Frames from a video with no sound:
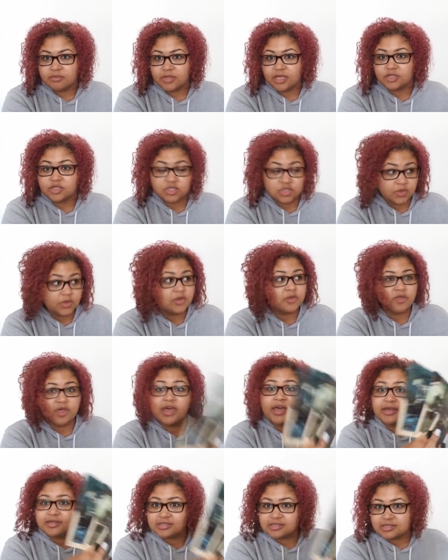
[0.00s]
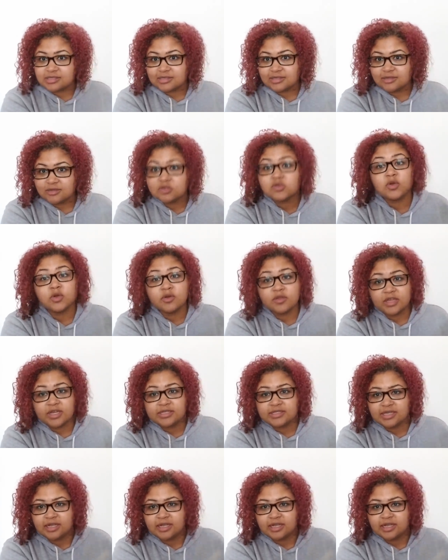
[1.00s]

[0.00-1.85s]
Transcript: Like, screw this. Screw this.